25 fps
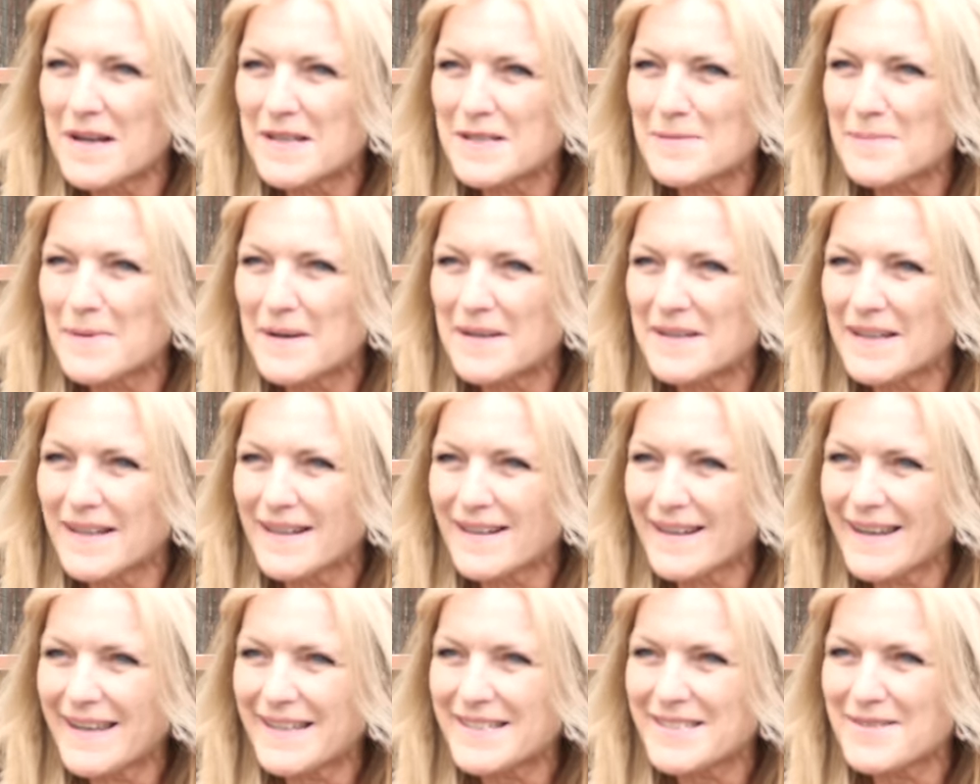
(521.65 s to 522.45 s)
has been
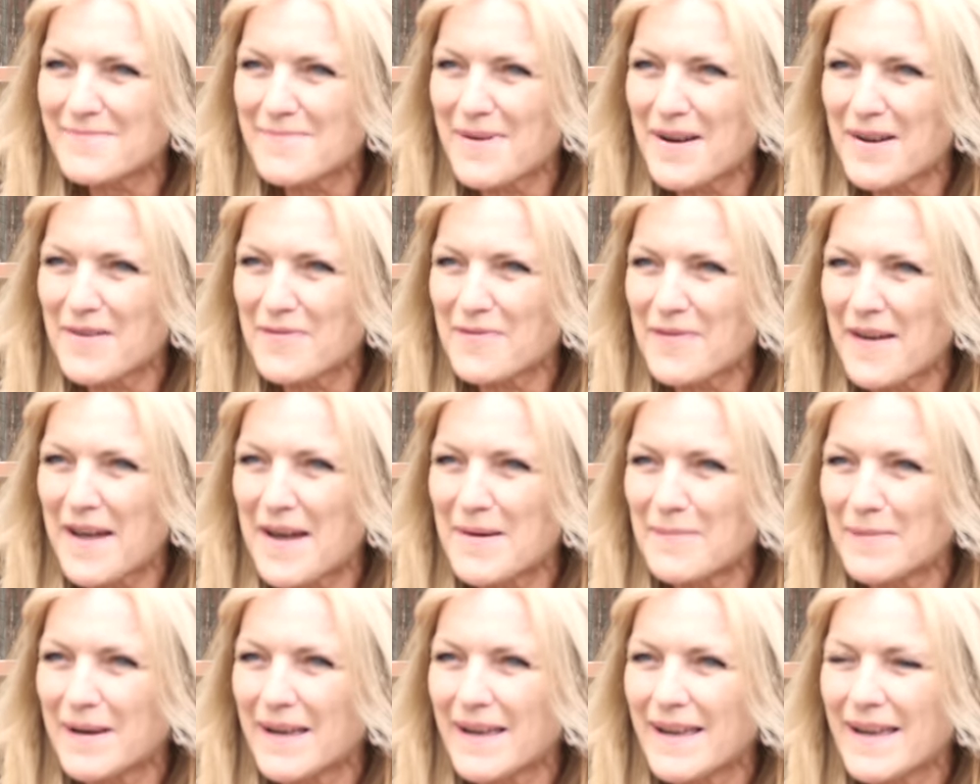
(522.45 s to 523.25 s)
neglected by
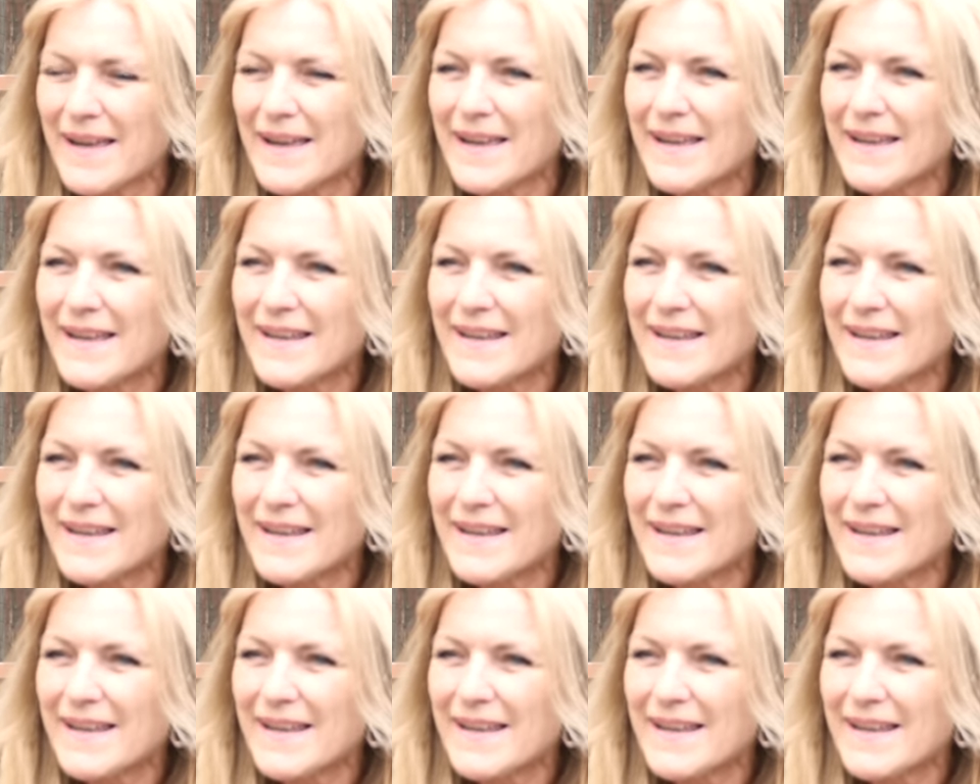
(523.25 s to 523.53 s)
family.